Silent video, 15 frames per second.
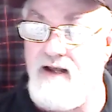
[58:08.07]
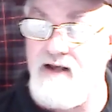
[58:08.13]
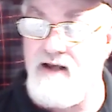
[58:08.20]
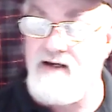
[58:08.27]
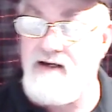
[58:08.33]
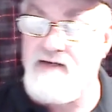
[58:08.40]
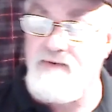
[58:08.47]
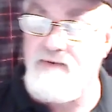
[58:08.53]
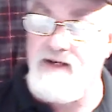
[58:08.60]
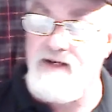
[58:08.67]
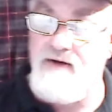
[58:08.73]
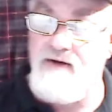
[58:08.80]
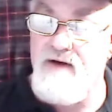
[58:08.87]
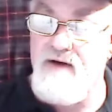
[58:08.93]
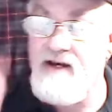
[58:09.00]
That's what they
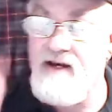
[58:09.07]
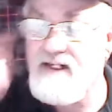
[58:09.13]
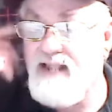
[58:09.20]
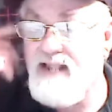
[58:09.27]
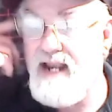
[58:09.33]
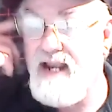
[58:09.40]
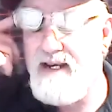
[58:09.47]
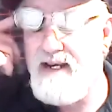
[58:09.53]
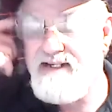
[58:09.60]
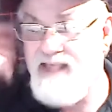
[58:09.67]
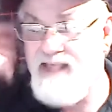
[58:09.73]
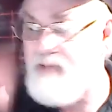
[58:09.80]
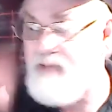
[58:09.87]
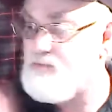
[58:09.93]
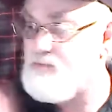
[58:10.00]
don't understand. It's
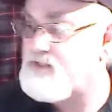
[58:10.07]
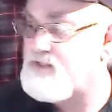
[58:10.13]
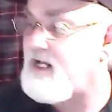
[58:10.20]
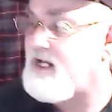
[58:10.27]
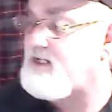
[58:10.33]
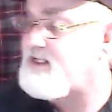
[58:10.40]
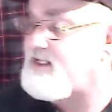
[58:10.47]
them was actually